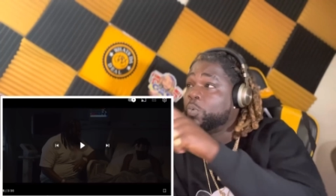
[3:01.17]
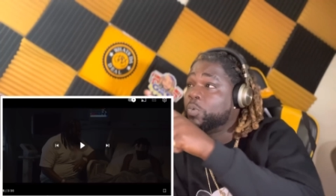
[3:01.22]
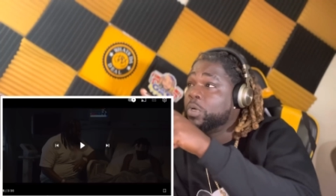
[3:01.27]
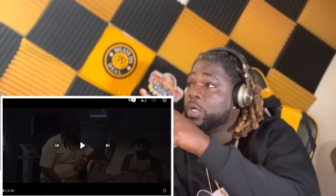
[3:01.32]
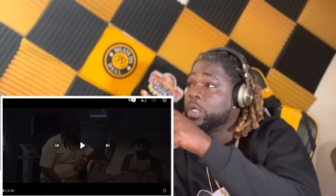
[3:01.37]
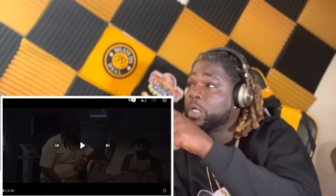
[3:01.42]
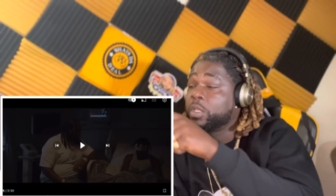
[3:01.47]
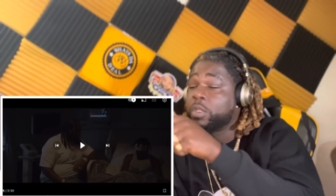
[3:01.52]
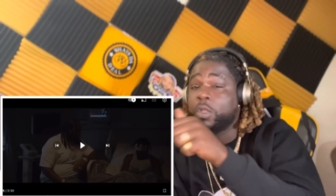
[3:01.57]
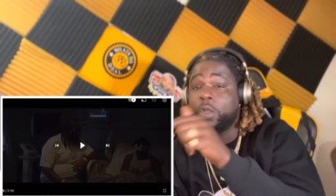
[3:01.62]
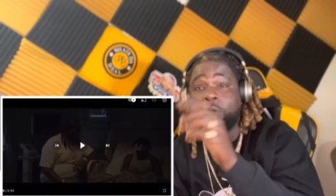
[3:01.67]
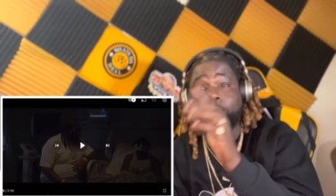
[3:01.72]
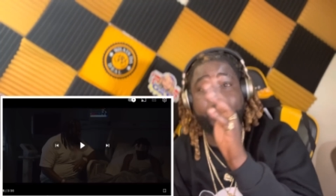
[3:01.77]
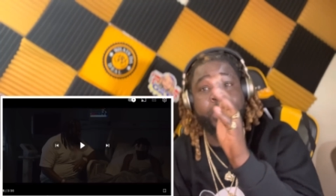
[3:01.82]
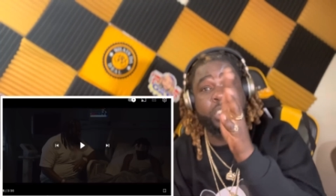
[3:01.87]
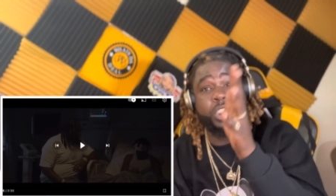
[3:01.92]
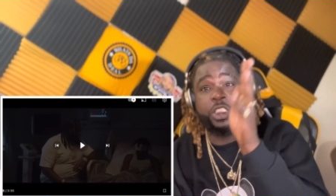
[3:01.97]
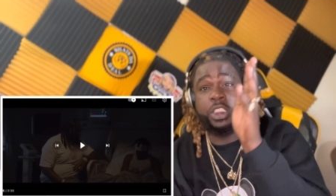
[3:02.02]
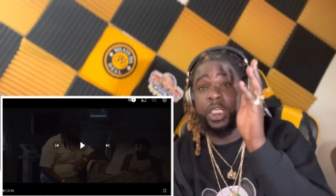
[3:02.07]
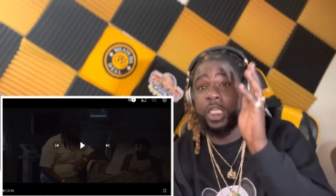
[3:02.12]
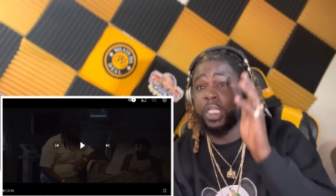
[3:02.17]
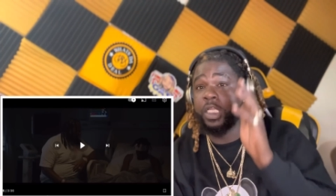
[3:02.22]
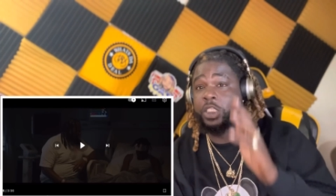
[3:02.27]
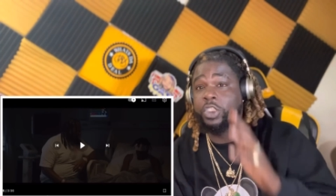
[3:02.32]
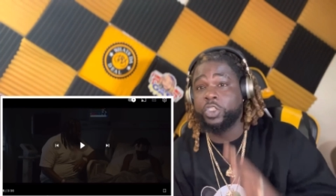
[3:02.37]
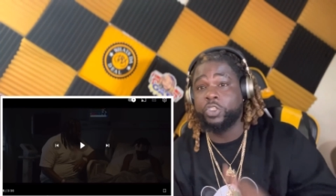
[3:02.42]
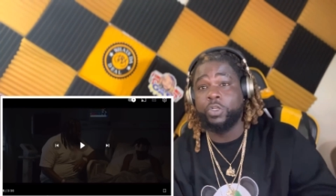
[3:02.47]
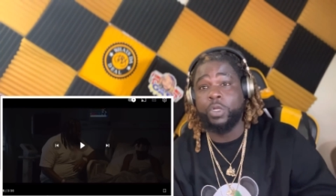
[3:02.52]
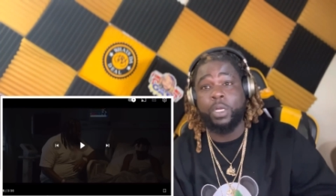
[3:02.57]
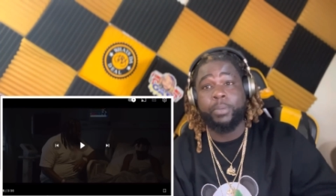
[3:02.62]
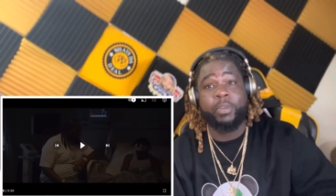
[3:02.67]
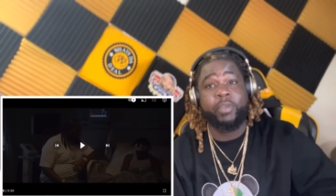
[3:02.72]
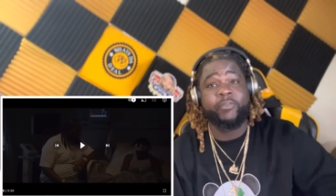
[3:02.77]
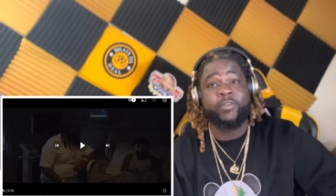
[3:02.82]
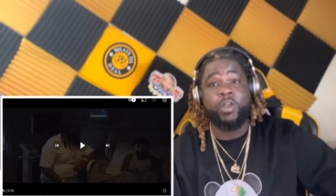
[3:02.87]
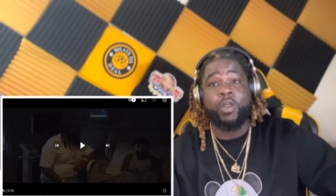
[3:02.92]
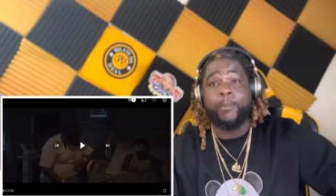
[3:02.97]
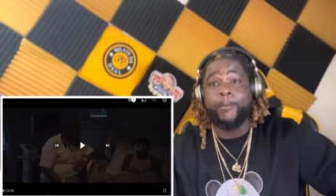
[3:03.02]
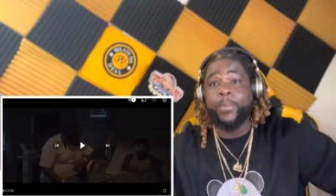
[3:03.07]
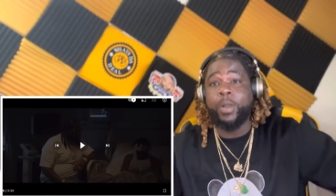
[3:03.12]
one in Long Beach. Shared this story
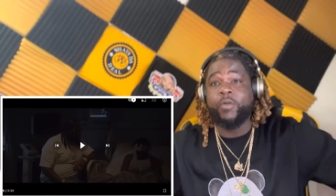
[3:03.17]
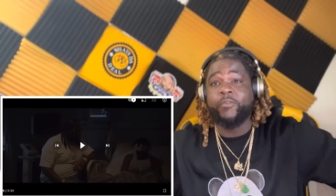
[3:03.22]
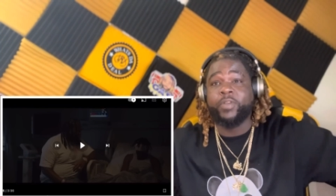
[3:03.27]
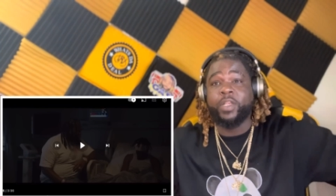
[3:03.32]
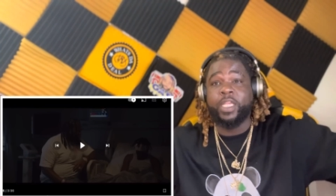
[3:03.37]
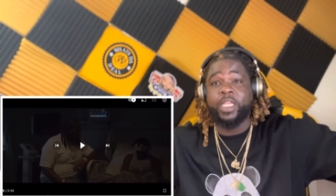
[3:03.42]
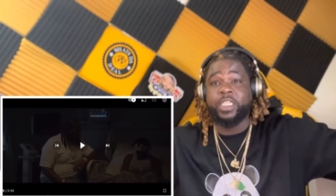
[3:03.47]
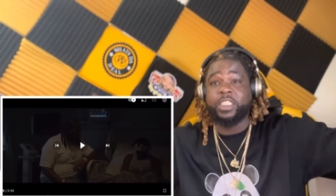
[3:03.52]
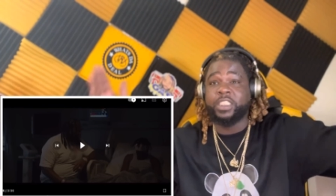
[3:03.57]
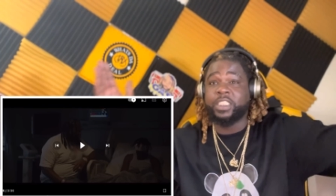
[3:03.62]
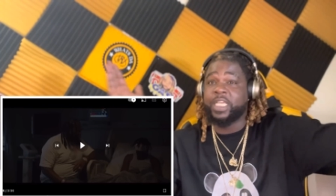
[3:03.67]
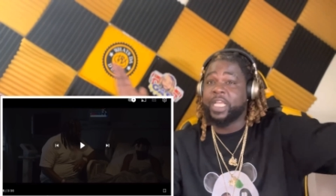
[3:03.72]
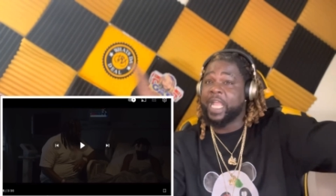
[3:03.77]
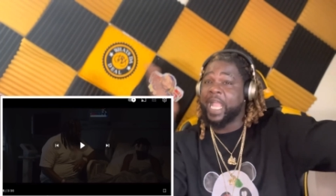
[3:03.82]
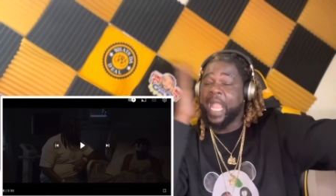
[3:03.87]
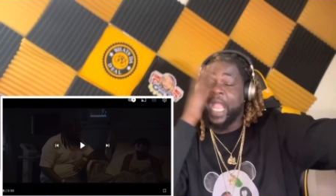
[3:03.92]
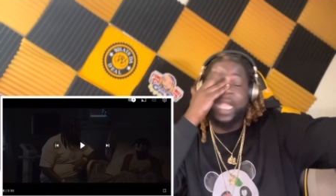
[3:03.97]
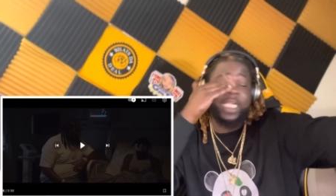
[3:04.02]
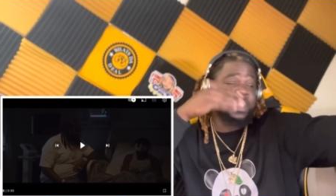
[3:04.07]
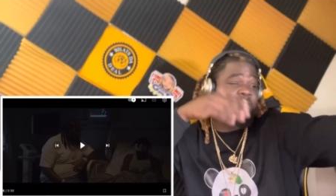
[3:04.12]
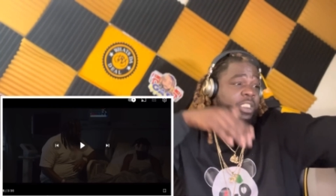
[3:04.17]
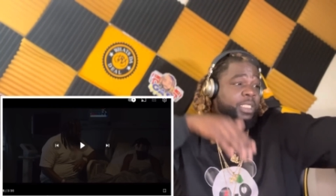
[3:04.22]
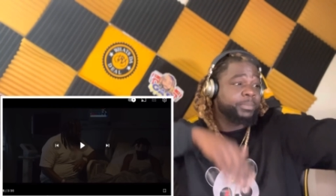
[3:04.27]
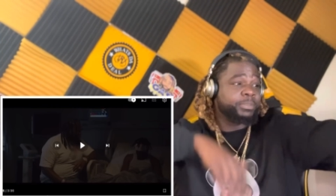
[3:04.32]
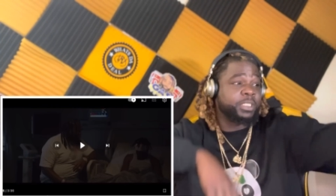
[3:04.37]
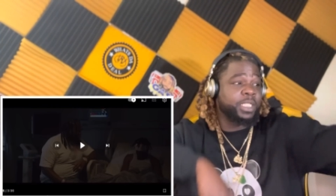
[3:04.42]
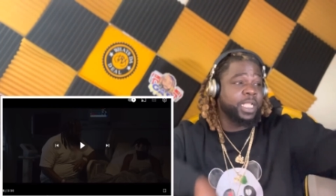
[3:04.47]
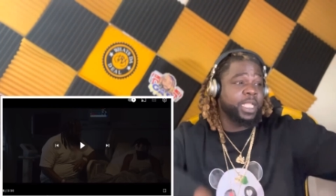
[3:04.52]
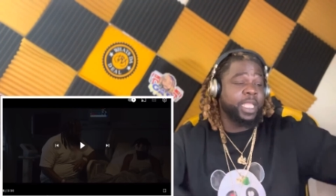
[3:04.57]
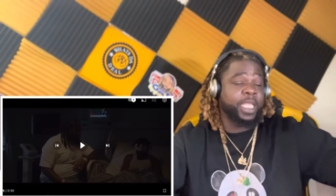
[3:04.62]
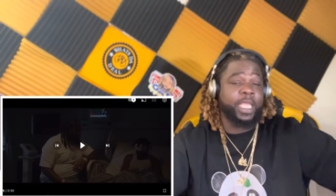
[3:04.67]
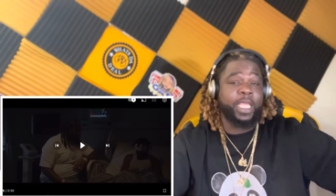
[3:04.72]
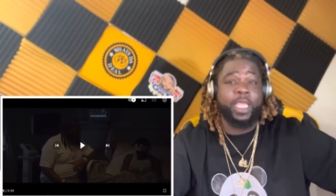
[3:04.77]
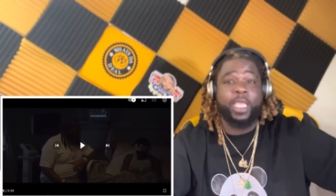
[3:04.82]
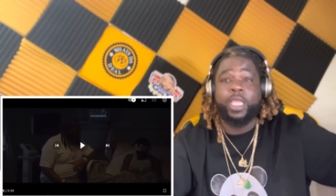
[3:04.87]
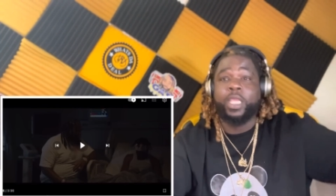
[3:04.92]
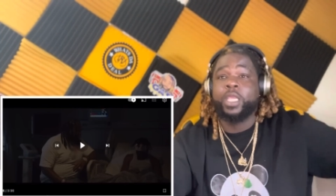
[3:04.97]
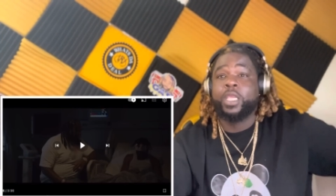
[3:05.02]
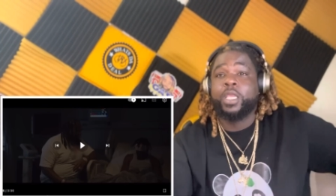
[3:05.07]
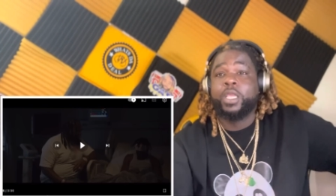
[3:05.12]
before. Both niggas caught something to the head.
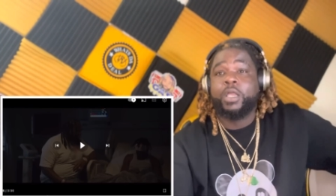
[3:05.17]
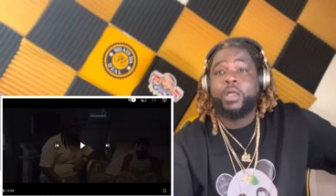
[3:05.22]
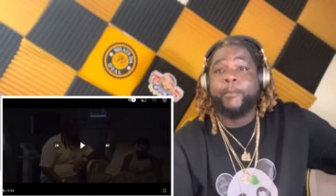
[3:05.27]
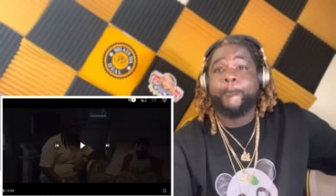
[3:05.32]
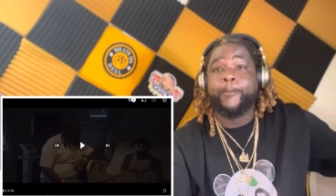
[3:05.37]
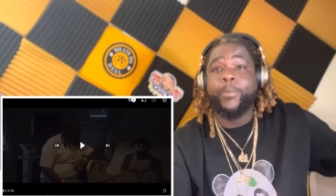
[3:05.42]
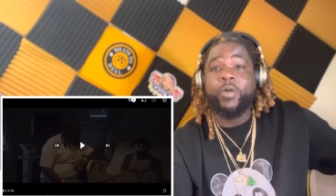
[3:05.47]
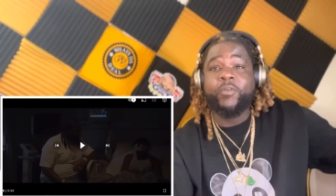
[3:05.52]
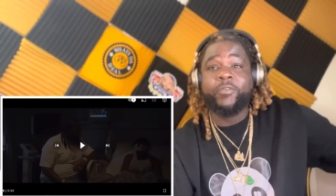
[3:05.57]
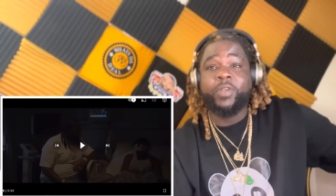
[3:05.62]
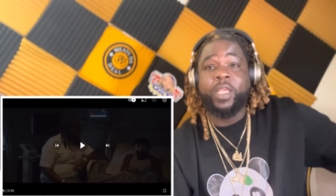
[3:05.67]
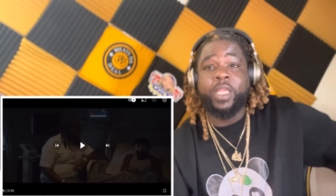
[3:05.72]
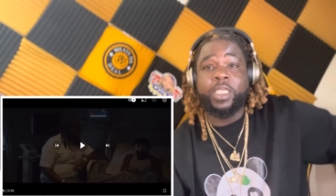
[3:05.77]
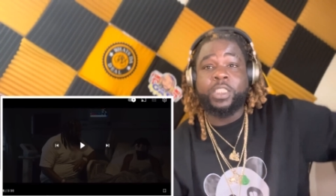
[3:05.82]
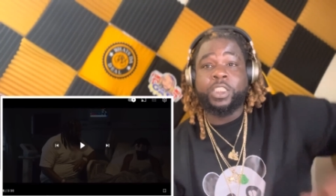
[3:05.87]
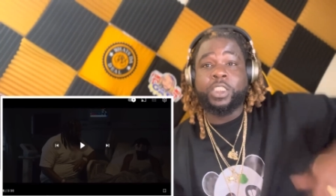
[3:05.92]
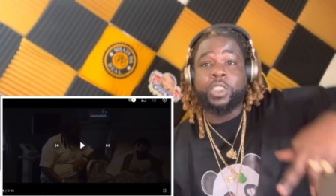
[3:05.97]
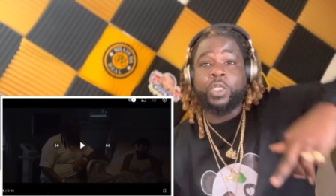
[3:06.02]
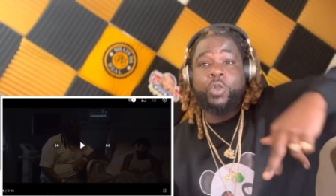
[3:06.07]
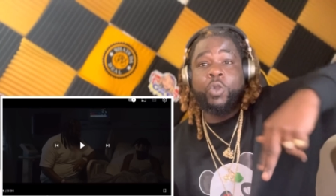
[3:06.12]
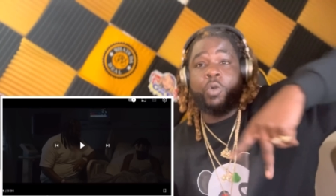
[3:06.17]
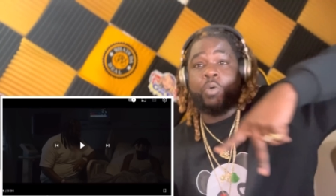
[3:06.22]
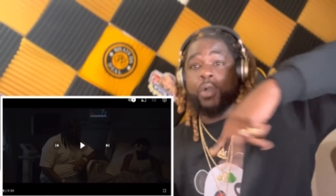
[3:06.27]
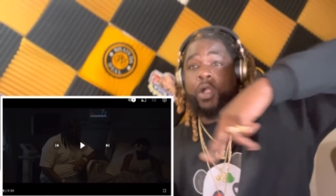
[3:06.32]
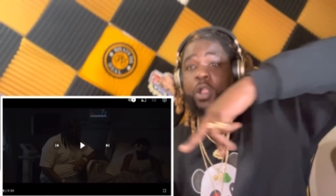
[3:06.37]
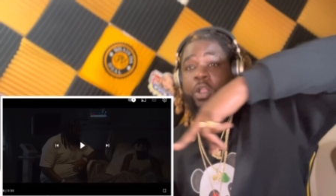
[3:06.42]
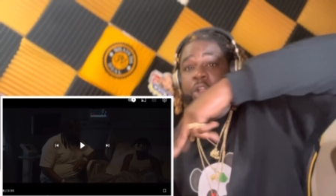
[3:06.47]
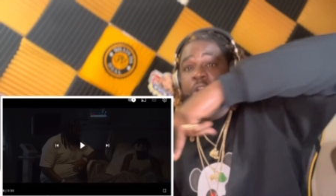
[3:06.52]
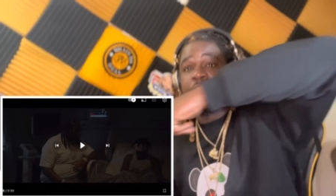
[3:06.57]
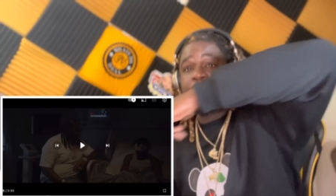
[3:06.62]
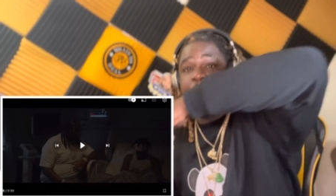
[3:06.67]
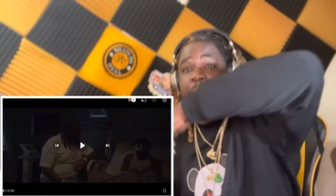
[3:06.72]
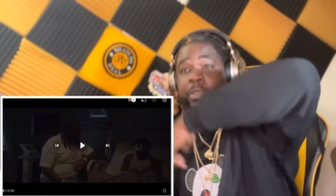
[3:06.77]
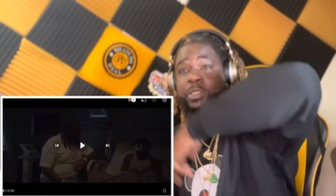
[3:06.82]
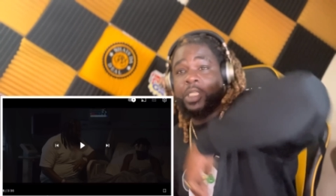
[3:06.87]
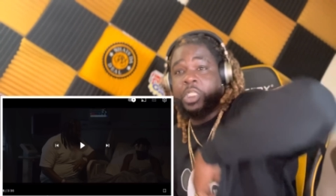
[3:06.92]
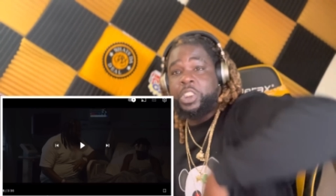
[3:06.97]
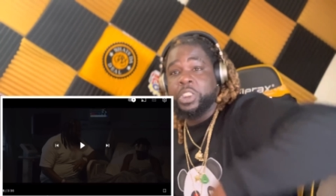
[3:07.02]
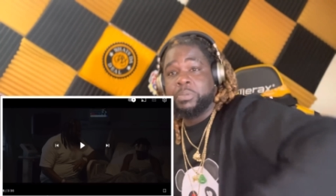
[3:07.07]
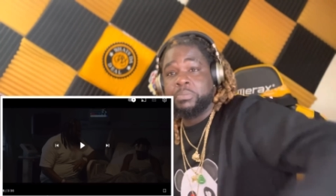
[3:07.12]
Both niggas still walking around to
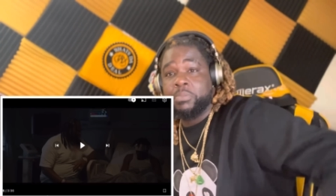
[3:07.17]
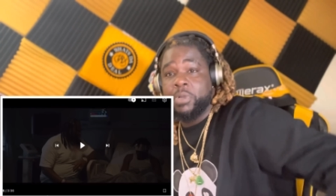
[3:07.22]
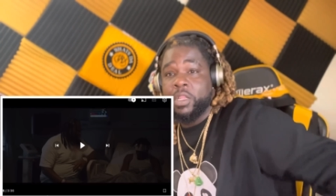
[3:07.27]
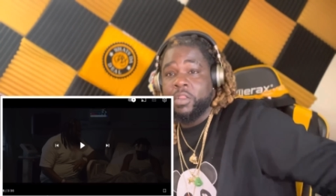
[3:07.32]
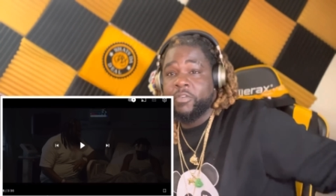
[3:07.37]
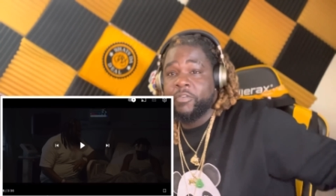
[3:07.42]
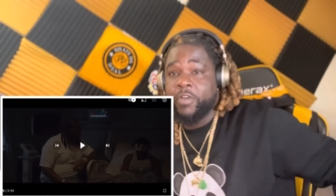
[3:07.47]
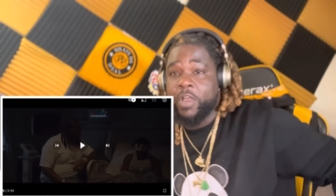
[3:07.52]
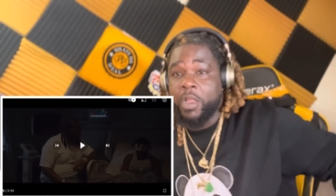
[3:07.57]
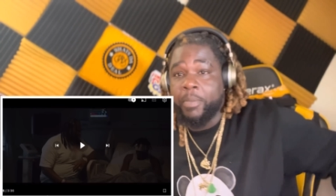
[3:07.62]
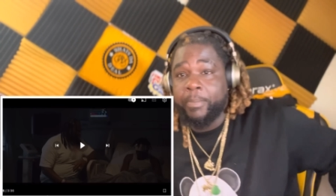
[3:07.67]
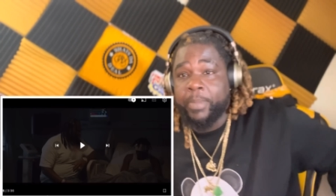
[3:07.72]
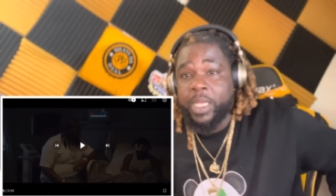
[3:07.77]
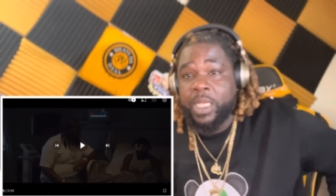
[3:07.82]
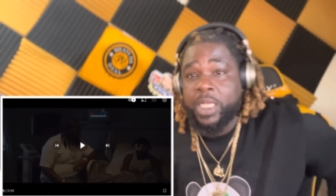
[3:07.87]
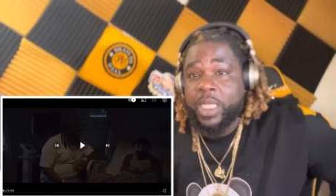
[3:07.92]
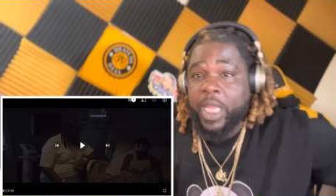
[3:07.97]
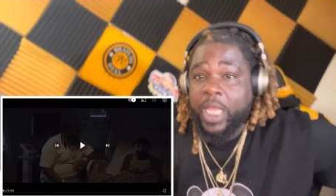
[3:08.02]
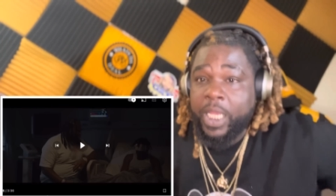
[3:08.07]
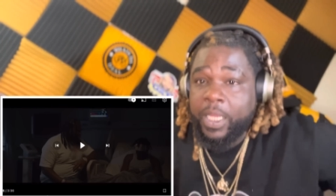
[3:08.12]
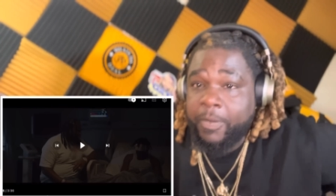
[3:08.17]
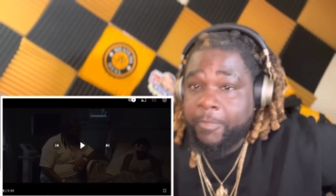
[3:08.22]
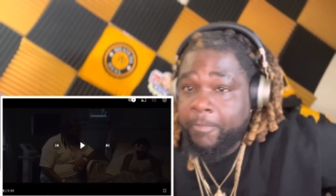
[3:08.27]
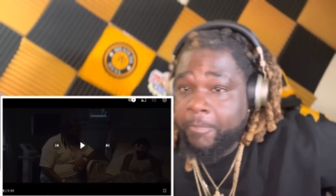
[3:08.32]
this motherfucking me day.